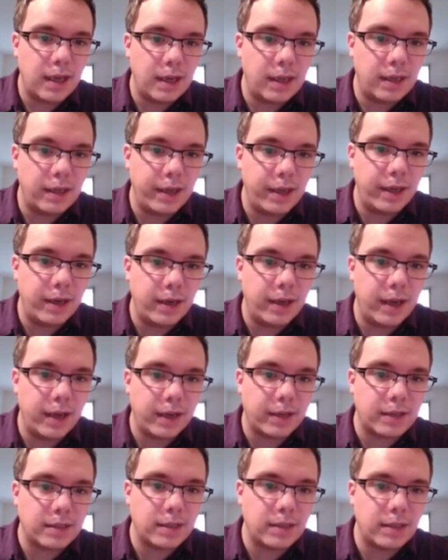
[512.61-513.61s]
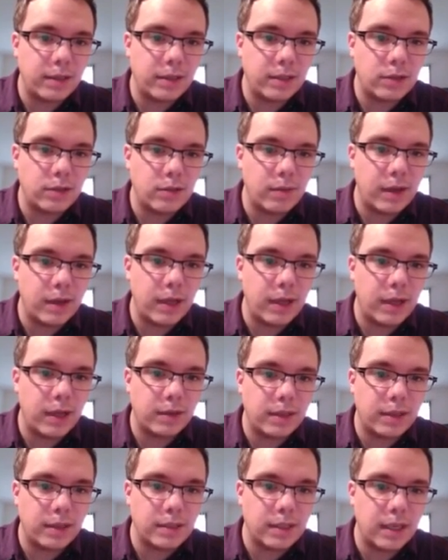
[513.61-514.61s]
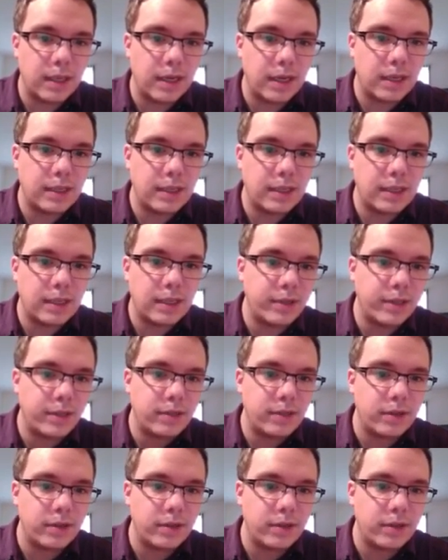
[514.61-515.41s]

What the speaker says: And then x to the 12th doesn't get any simpler.